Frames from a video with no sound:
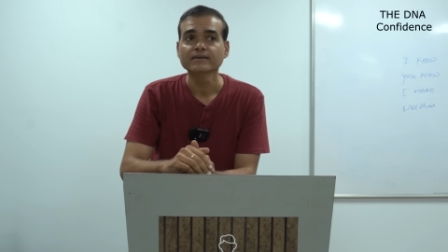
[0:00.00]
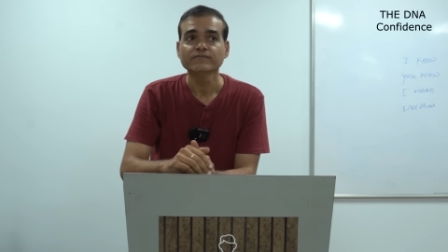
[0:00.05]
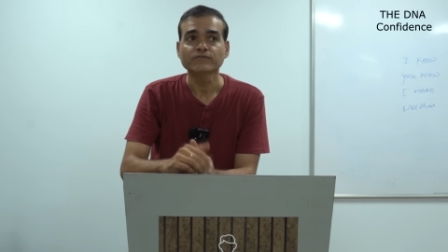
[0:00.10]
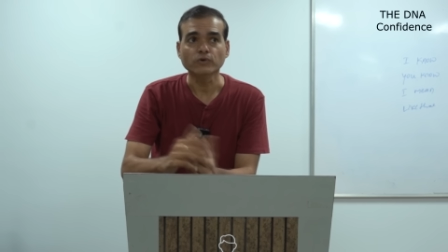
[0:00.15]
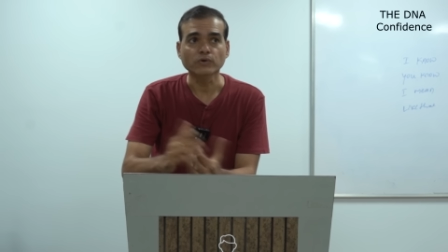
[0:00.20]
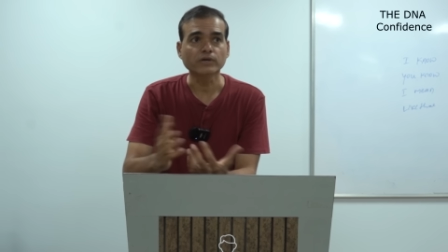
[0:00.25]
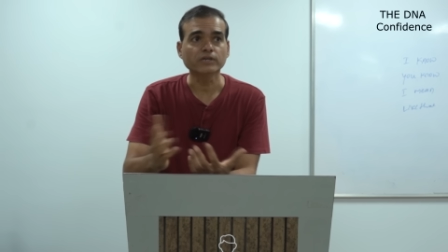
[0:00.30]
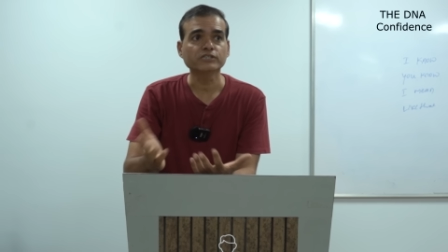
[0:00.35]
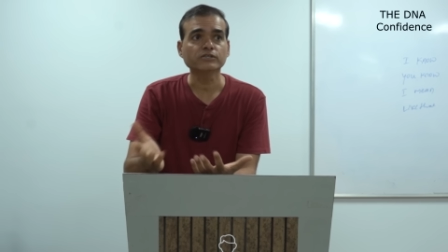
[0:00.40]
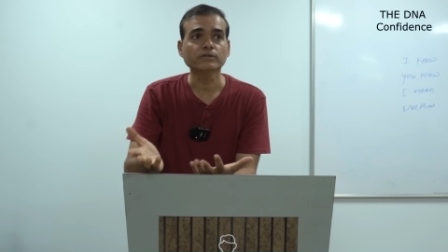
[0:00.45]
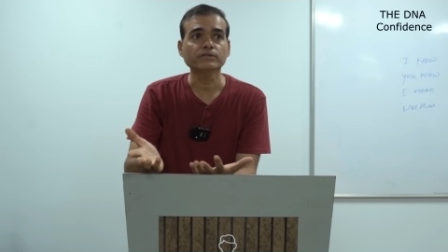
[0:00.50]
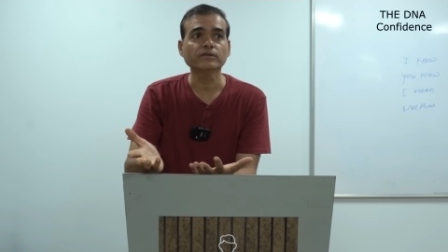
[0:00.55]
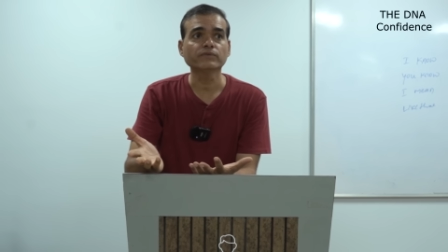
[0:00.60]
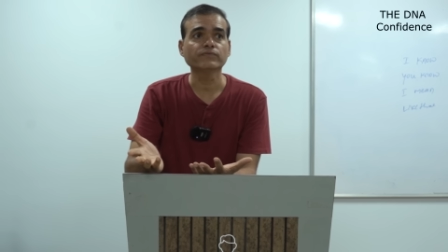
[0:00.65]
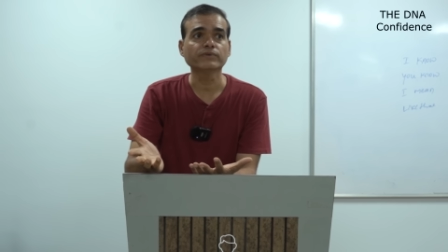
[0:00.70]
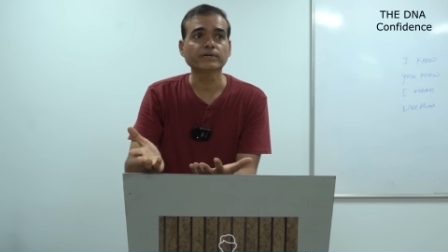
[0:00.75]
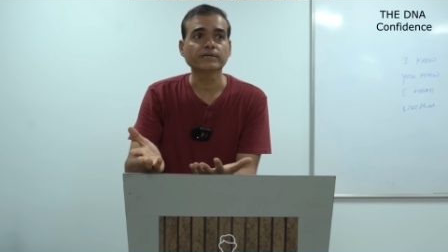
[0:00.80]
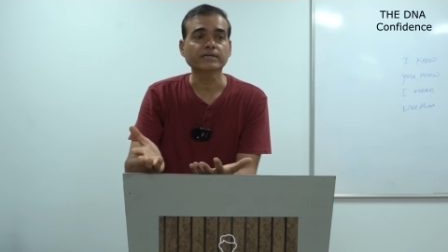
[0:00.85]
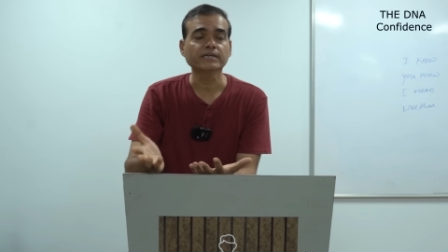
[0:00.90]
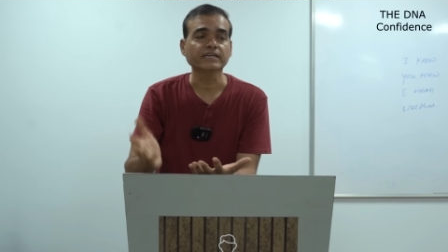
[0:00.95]
focus on the
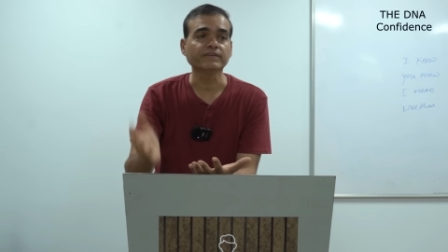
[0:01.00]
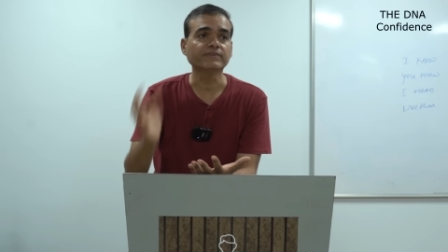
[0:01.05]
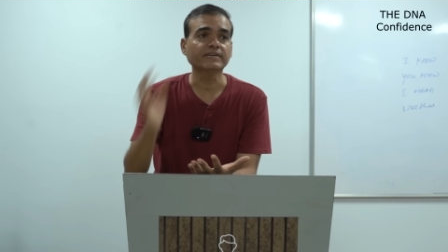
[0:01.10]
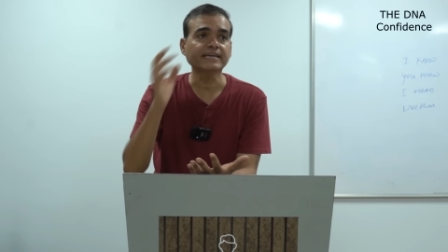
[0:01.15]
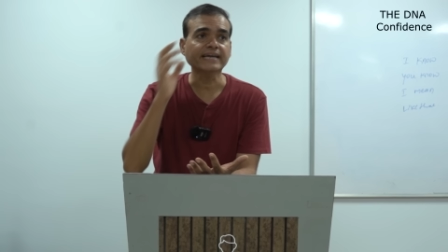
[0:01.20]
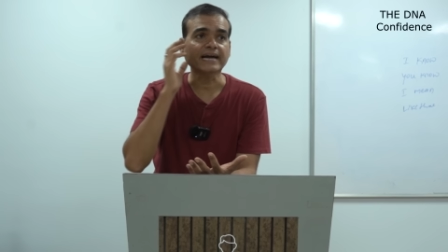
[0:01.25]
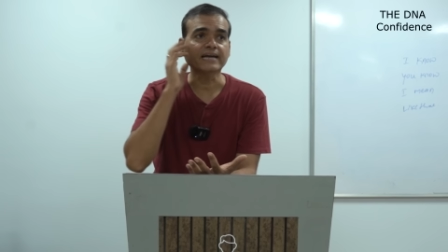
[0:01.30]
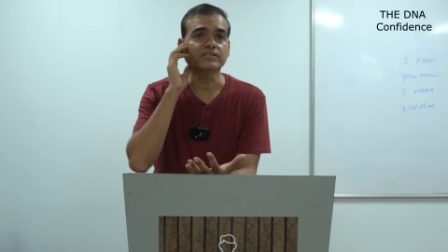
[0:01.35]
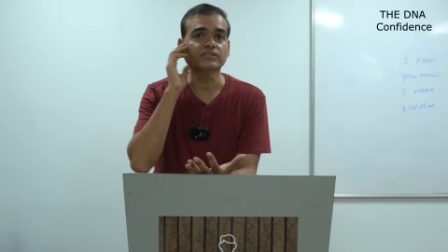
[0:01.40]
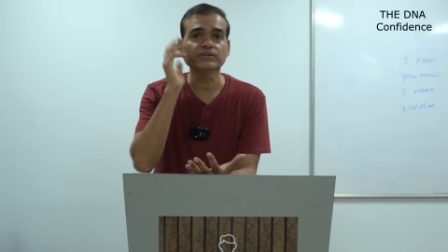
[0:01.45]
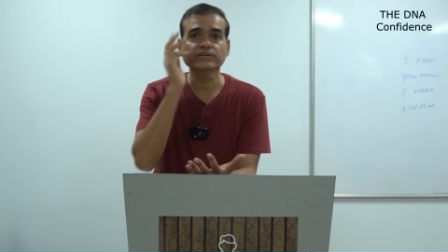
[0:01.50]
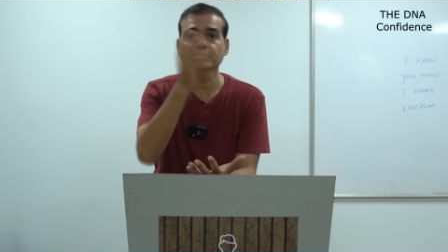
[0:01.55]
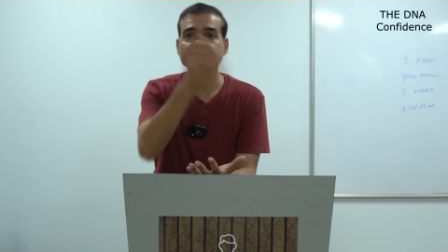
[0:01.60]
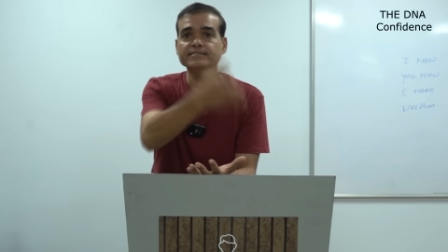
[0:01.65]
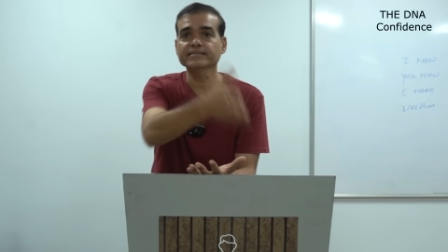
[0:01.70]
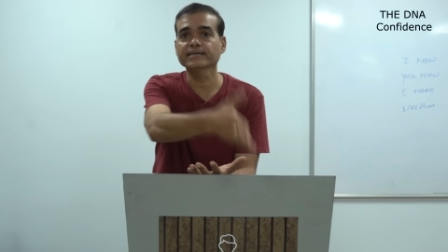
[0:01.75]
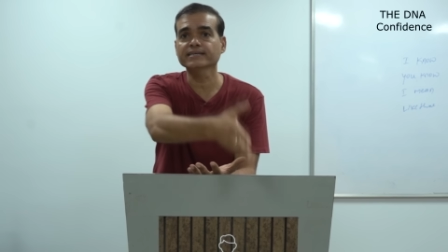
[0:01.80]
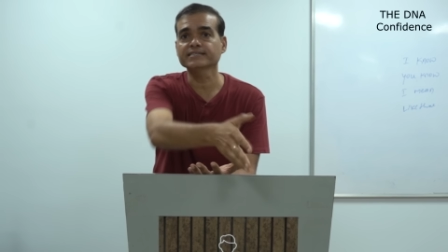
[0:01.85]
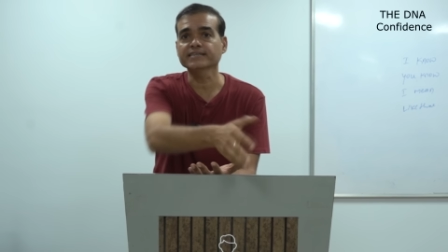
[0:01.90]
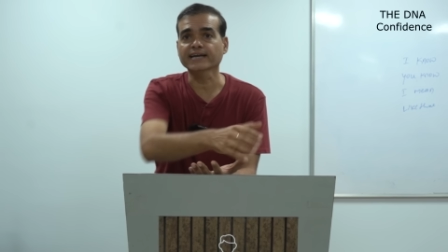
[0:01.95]
work even cancer is
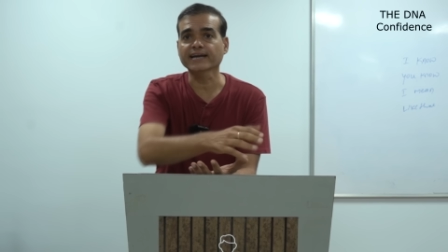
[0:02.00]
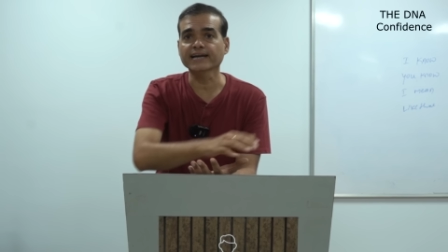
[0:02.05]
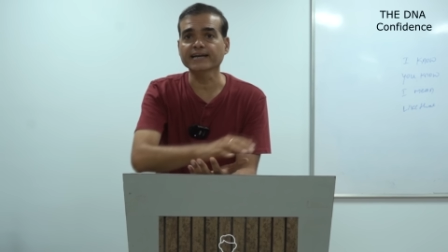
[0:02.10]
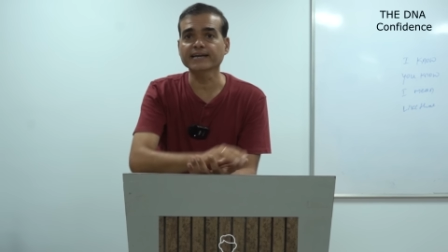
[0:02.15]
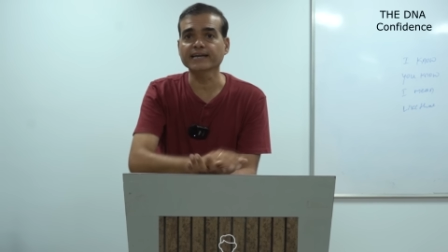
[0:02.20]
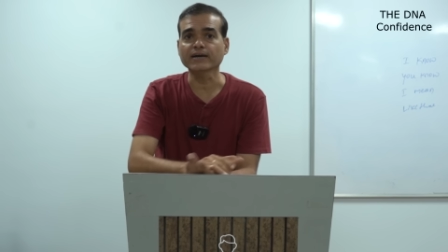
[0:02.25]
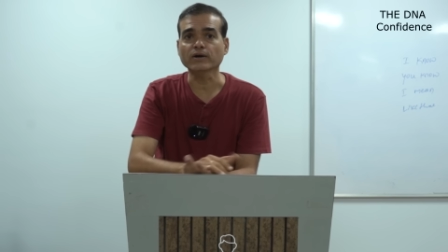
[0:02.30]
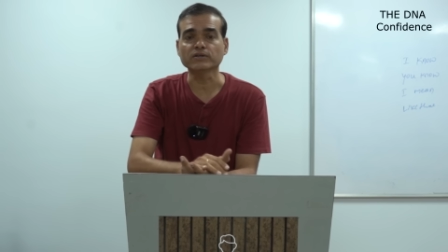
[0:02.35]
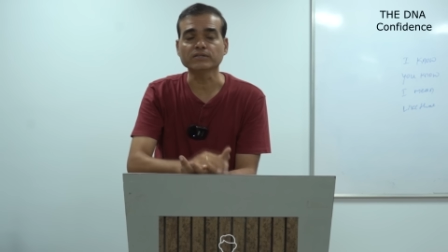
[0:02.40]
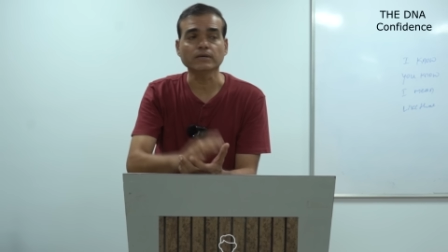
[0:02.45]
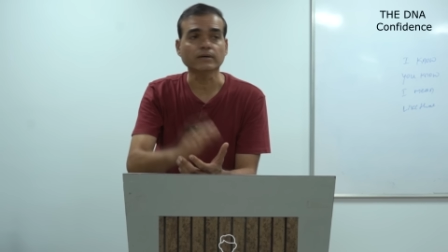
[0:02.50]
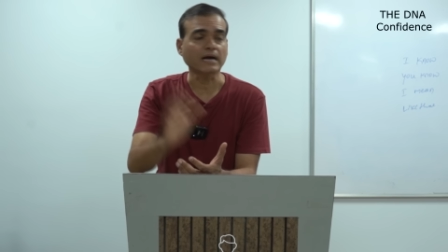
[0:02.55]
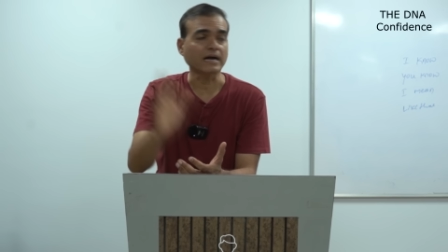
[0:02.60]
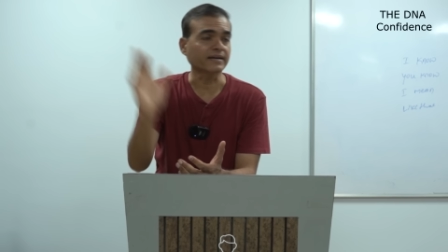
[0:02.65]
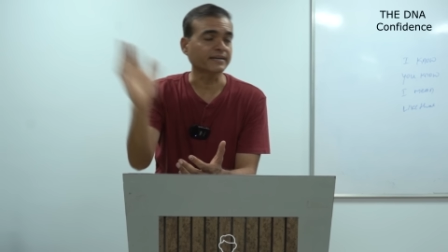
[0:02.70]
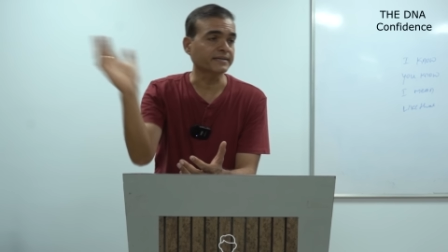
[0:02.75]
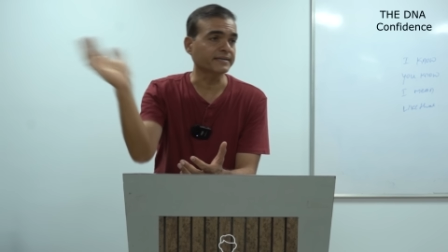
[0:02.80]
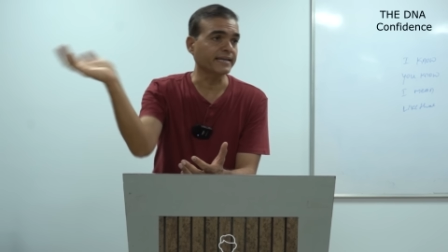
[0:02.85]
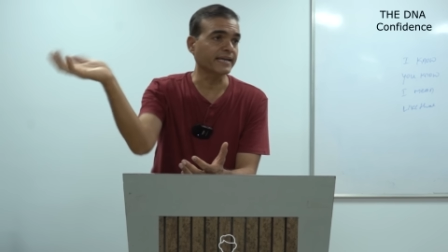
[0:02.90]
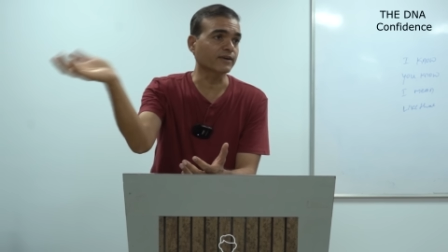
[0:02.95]
there second day uh,
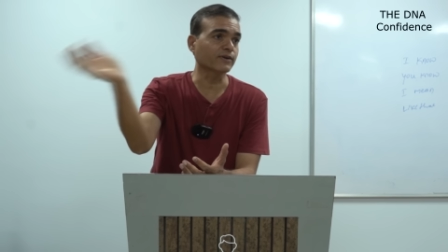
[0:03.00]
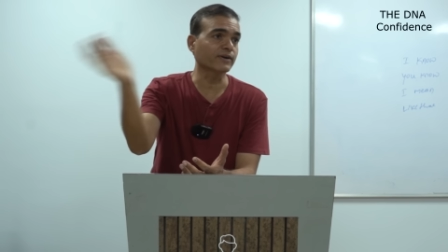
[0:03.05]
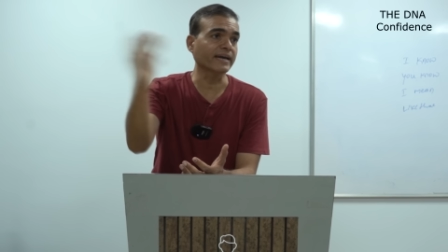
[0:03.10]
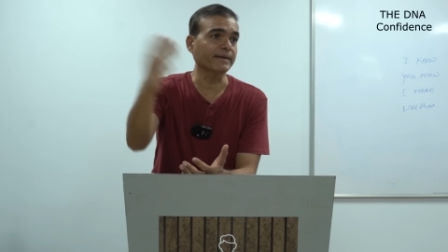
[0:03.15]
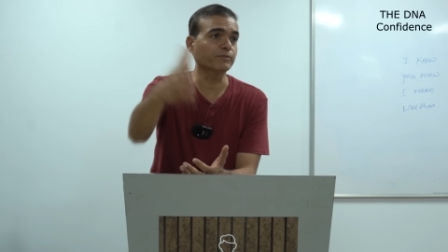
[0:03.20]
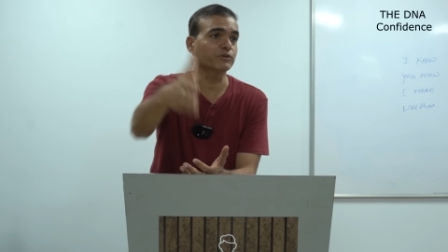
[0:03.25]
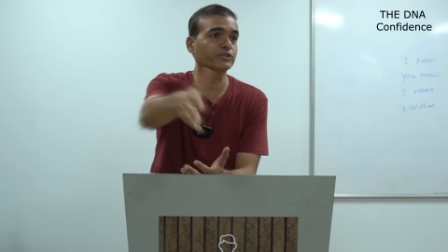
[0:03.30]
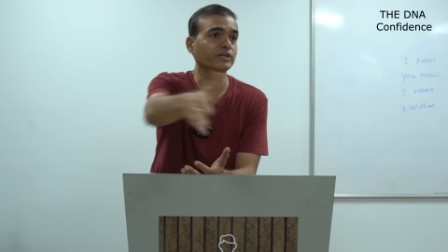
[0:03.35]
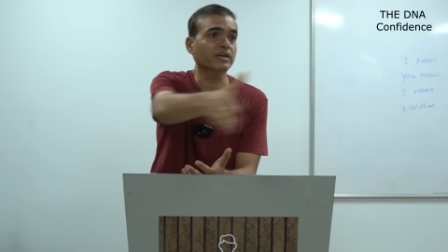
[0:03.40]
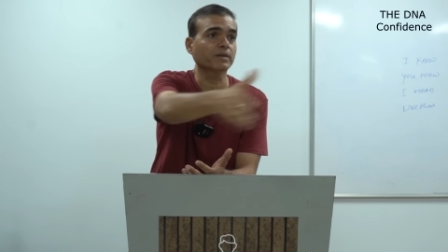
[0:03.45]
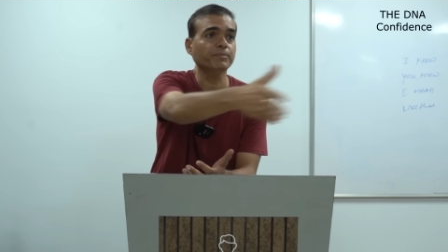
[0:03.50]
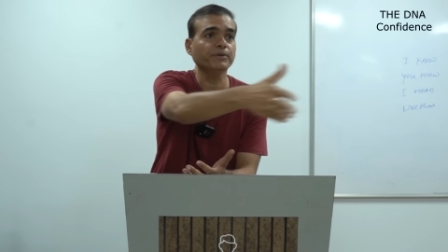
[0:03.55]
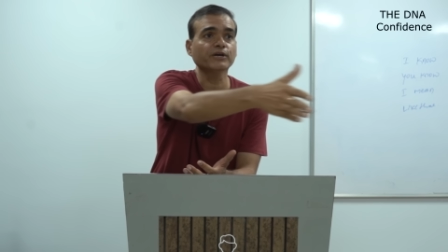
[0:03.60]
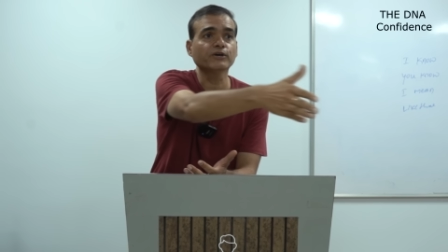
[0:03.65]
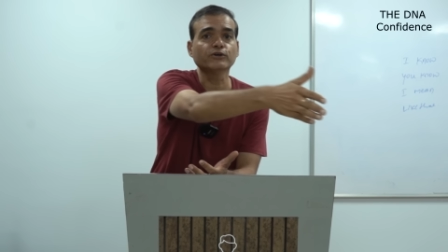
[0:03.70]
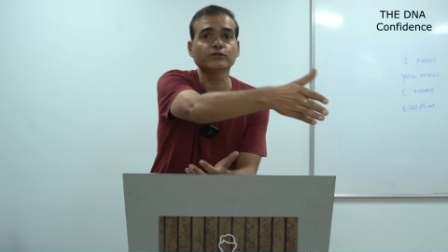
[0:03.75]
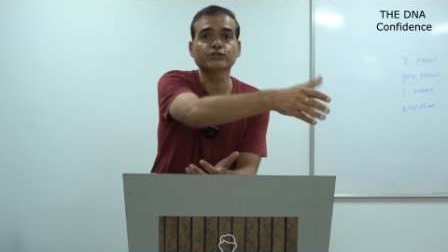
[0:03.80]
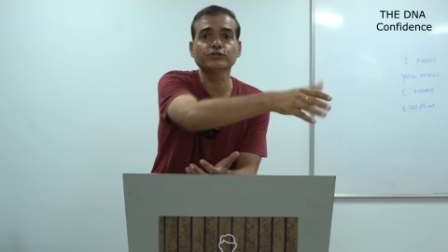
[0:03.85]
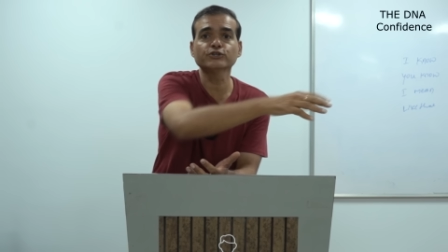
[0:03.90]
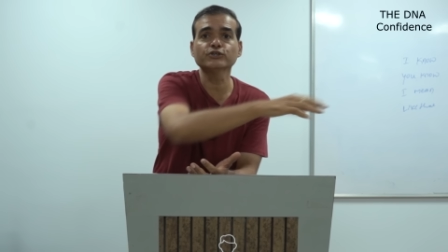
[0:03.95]
take chemotherapy
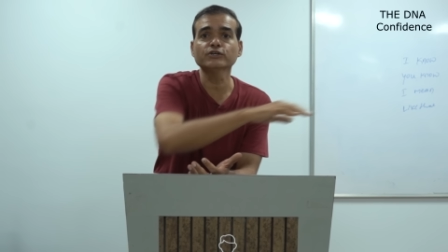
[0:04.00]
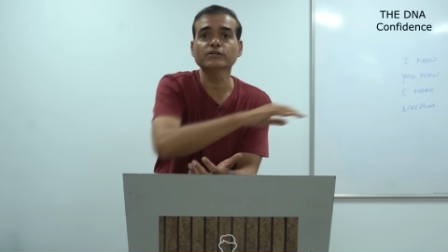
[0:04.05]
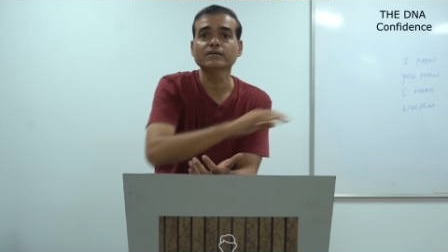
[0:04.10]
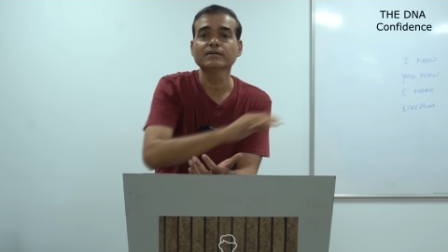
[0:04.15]
go to